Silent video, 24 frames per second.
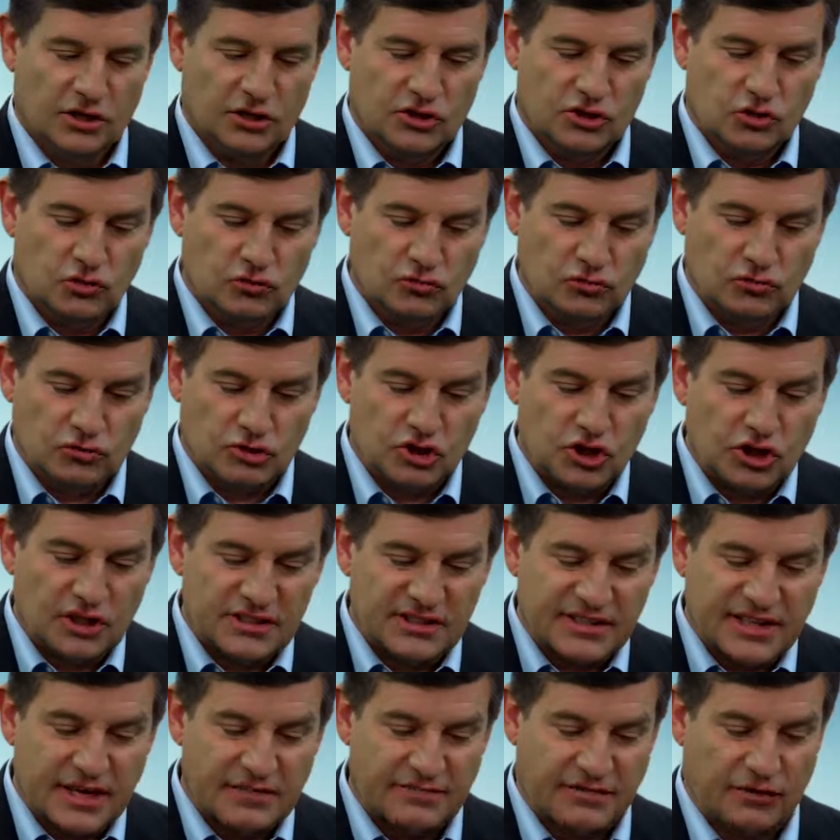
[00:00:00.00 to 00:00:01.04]
Should you
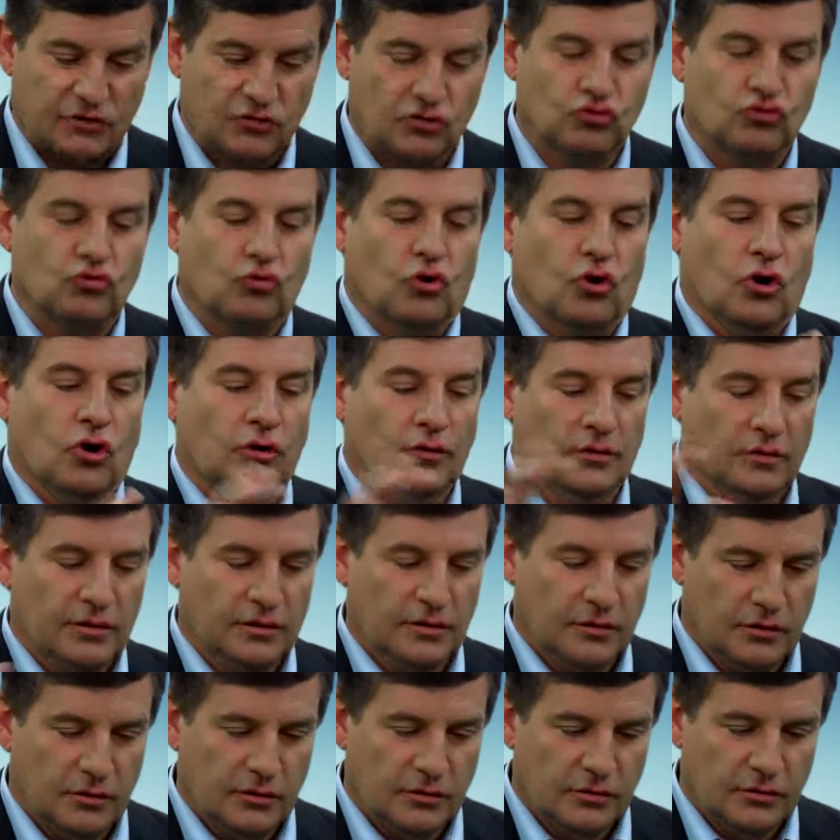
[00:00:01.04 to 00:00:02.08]
just give it to
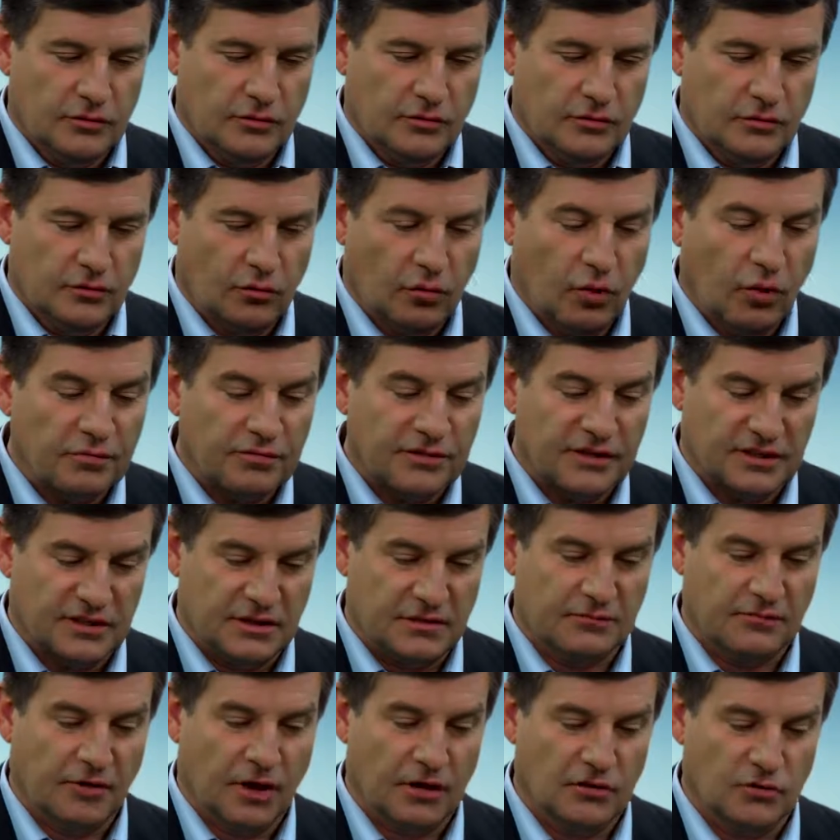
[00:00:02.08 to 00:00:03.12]
a roughly
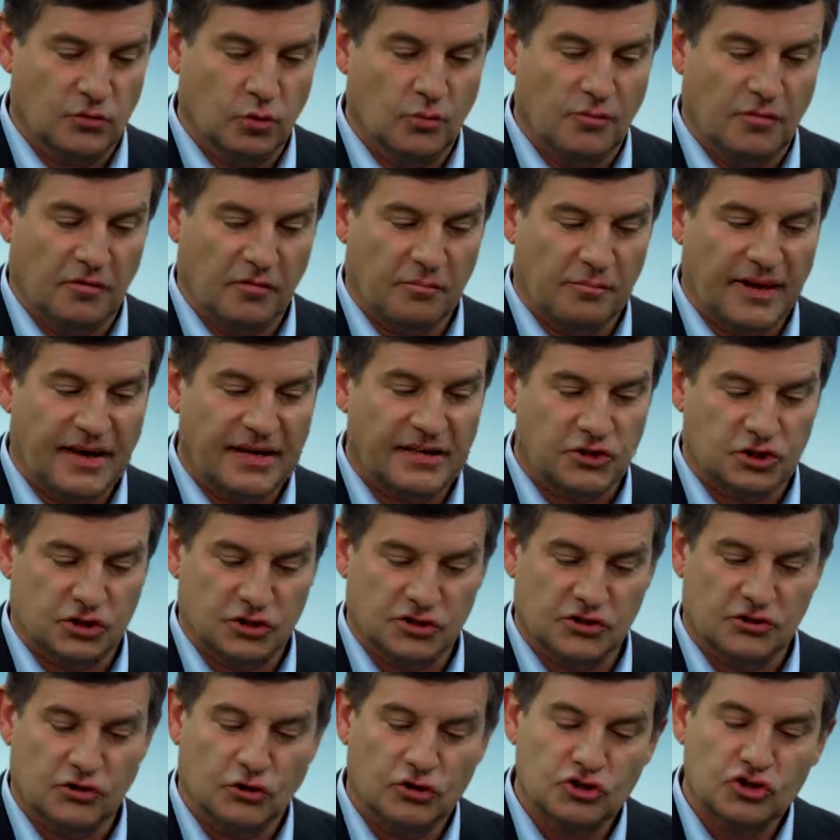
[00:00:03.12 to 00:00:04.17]
defined group of
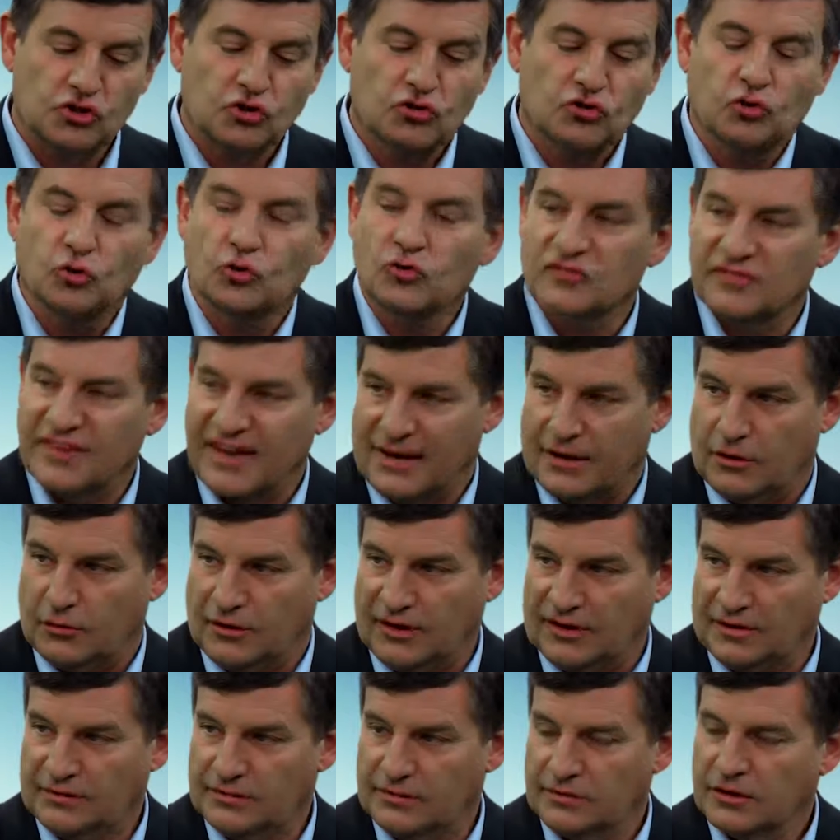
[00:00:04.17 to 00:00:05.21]
patients, or should you tailor
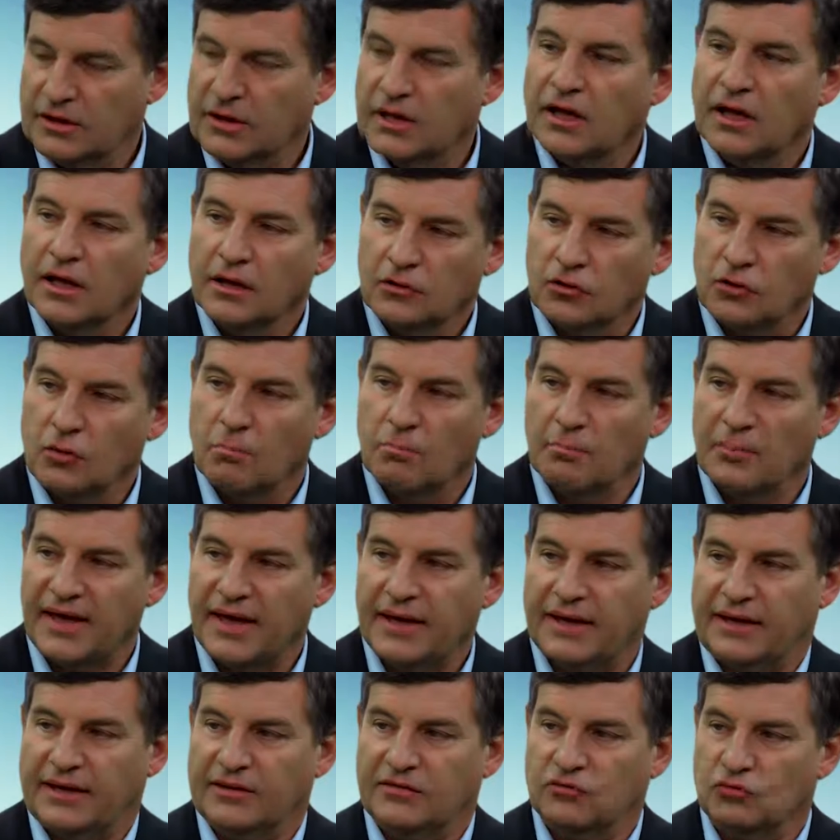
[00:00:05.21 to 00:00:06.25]
it?
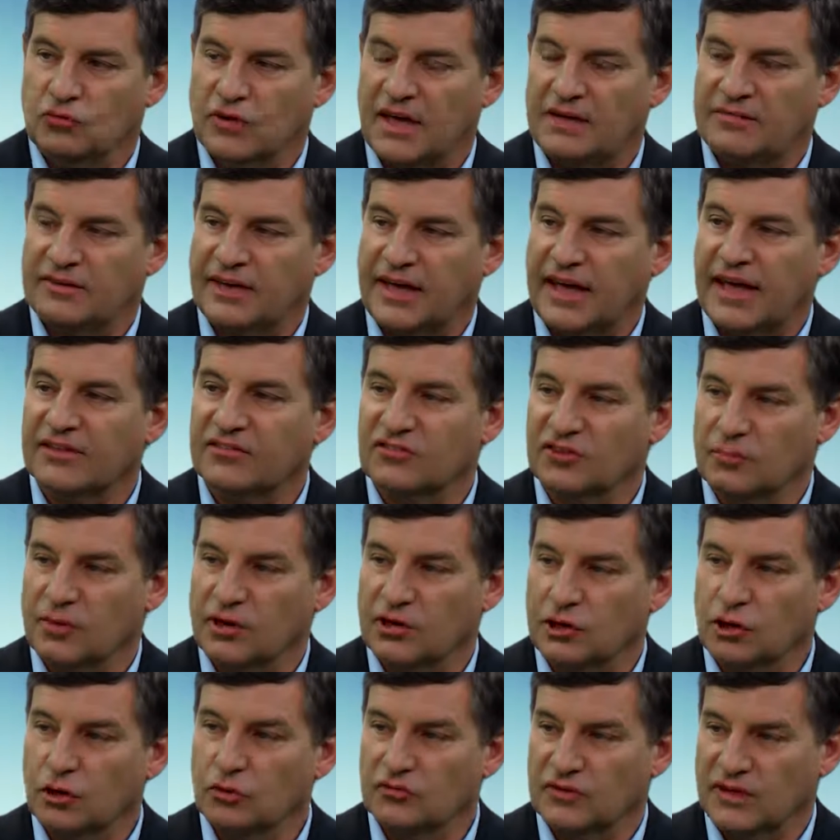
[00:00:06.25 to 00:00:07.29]
Compare it to giving
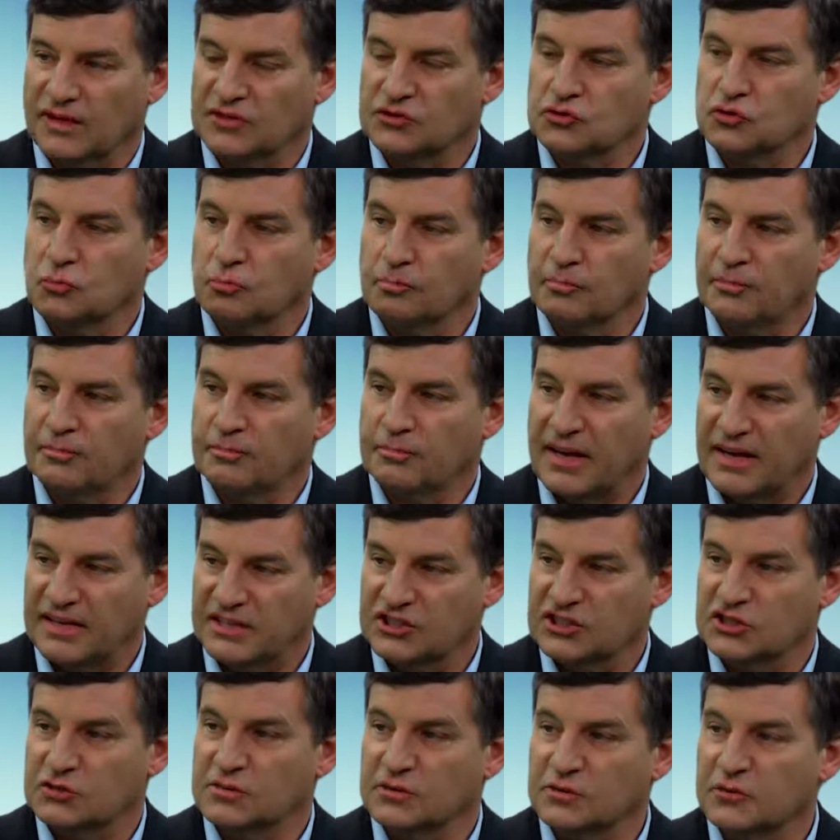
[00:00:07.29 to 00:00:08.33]
antibiotics to
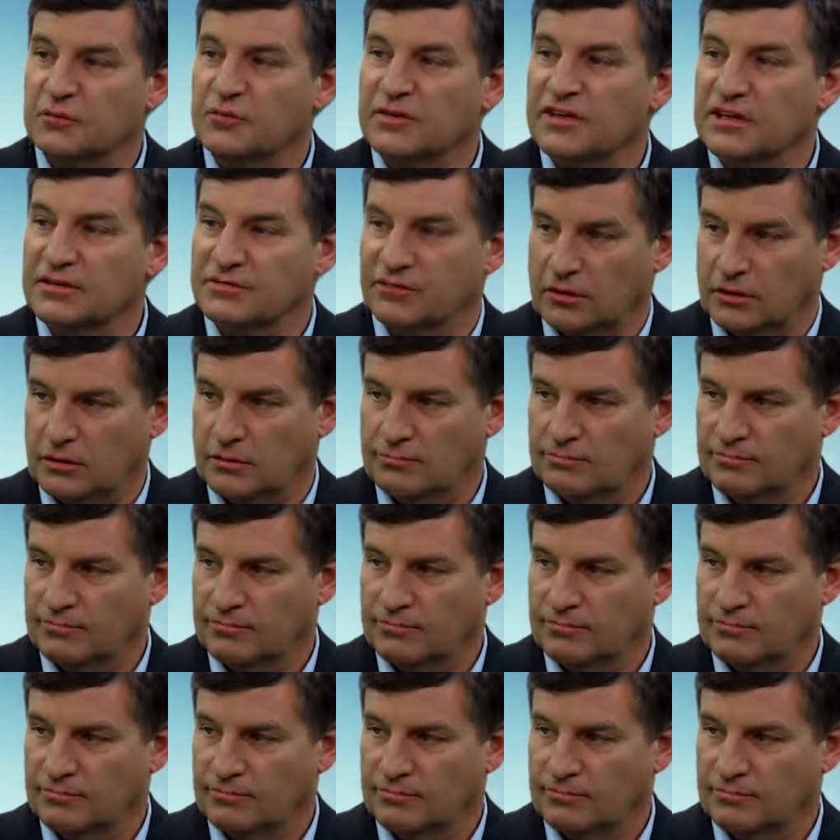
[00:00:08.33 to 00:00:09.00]
patients with fever.